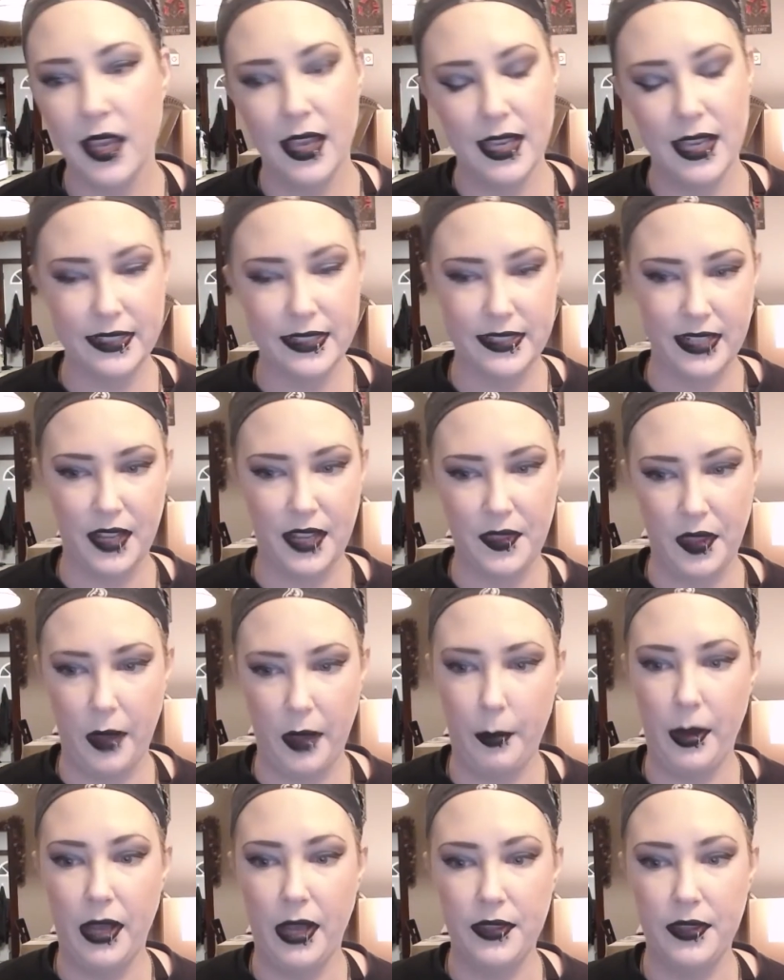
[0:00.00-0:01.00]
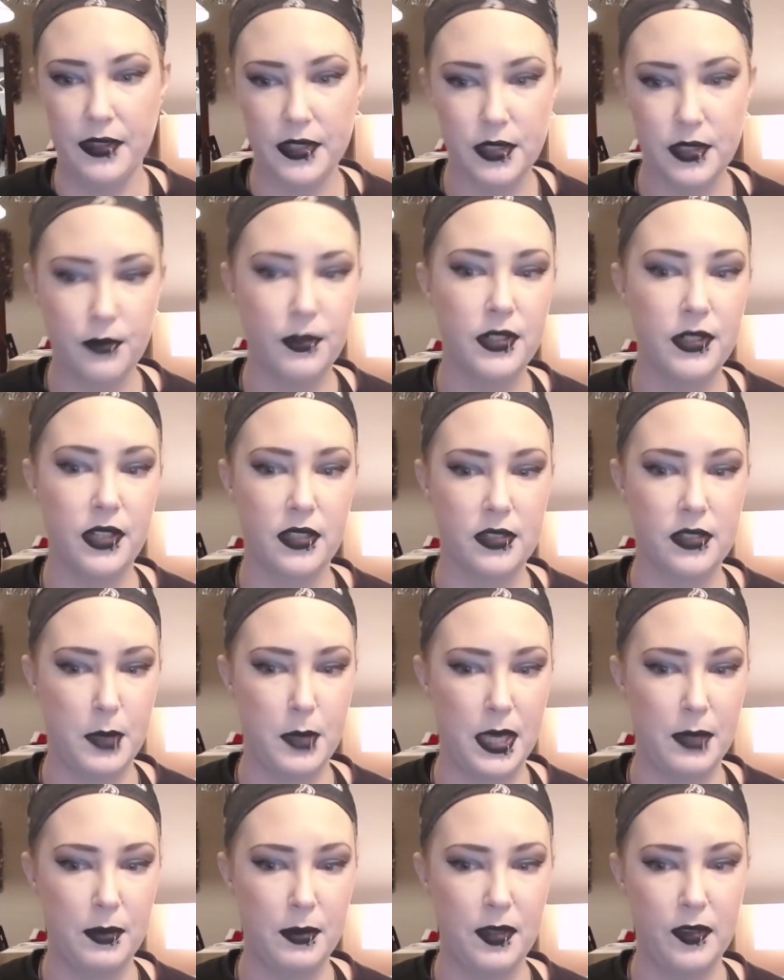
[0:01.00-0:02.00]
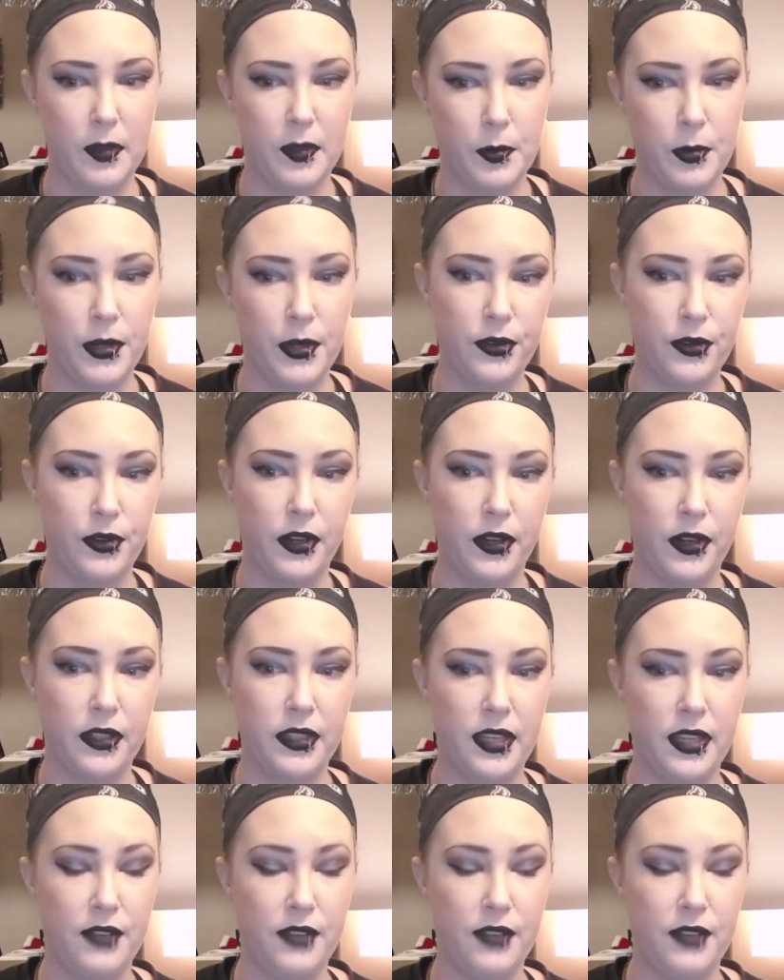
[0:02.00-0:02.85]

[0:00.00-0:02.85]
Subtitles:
it's not that bad. This one does make me look pretty oily,